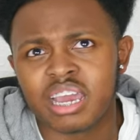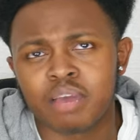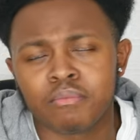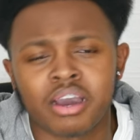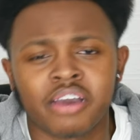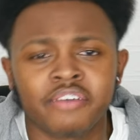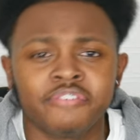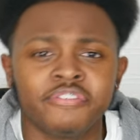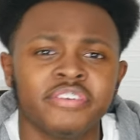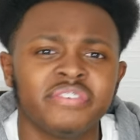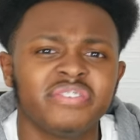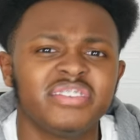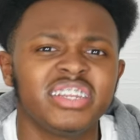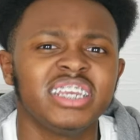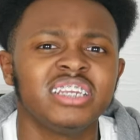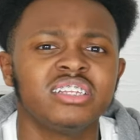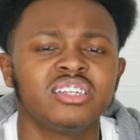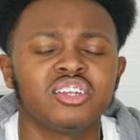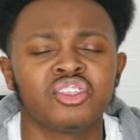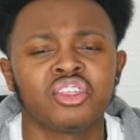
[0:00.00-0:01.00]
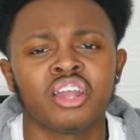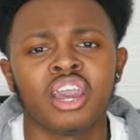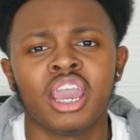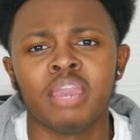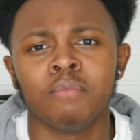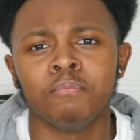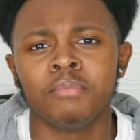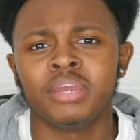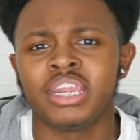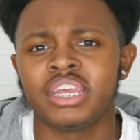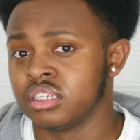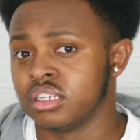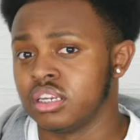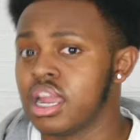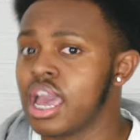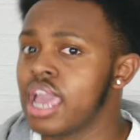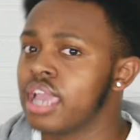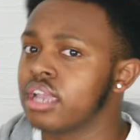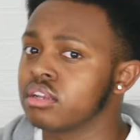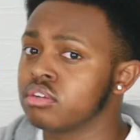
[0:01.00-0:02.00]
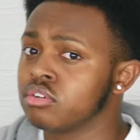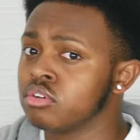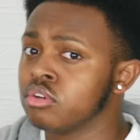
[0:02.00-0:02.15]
About 15 to 30 minutes, like,